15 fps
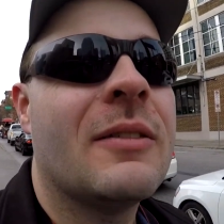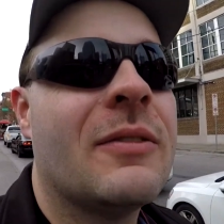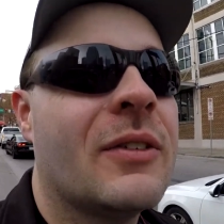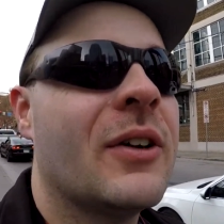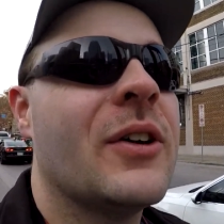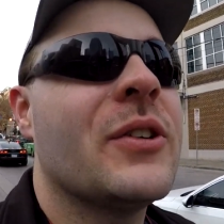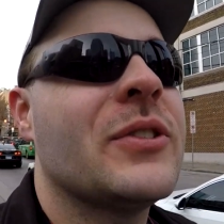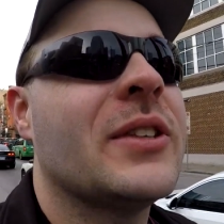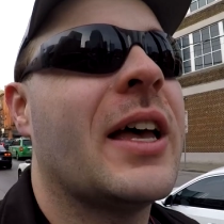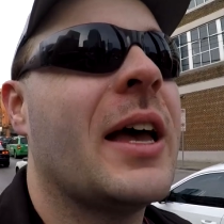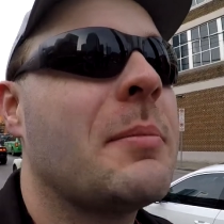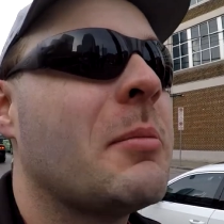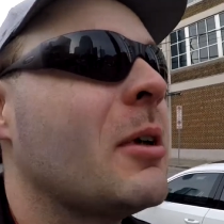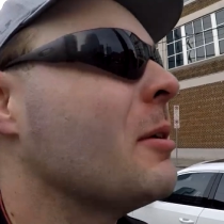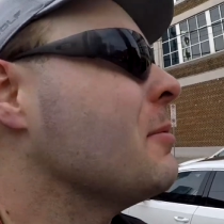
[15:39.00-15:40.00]
First,
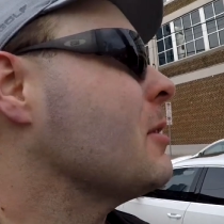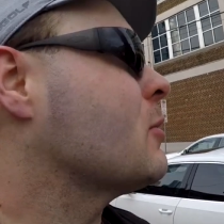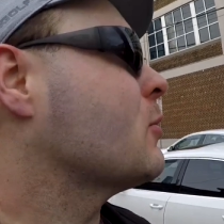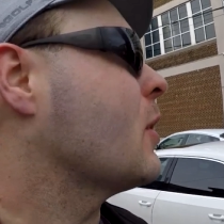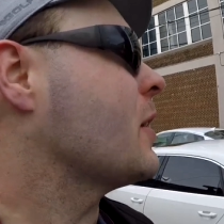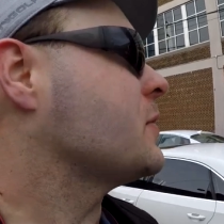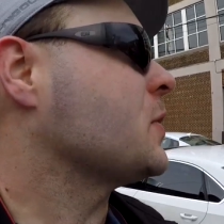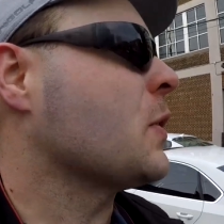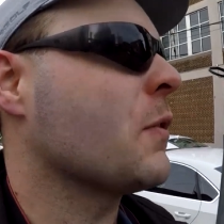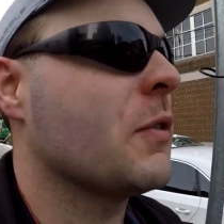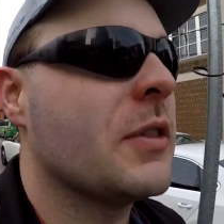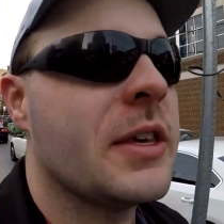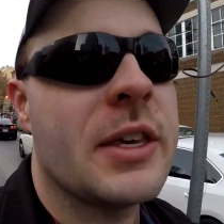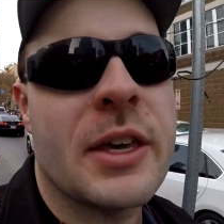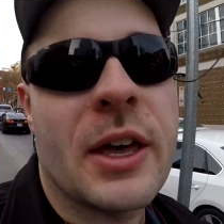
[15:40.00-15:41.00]
I'm gonna be crossing over
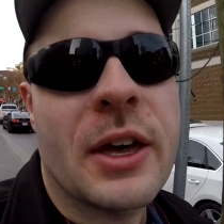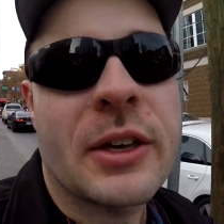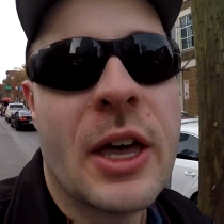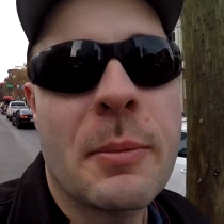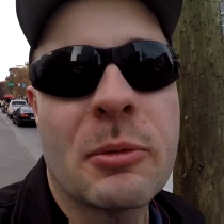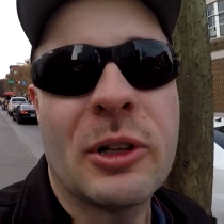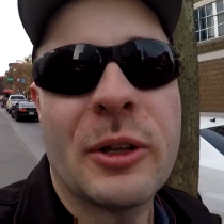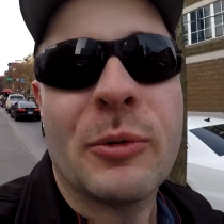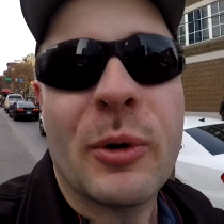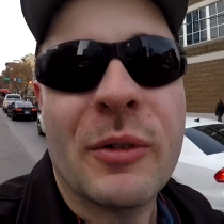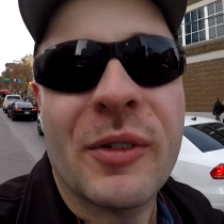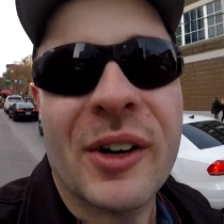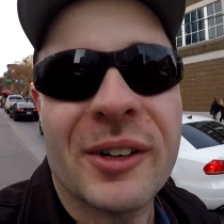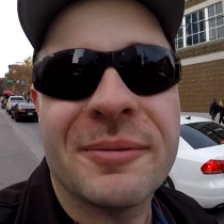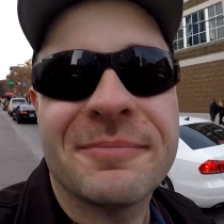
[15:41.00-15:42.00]
the Cumberland
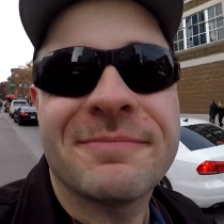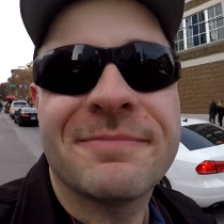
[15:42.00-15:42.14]
River.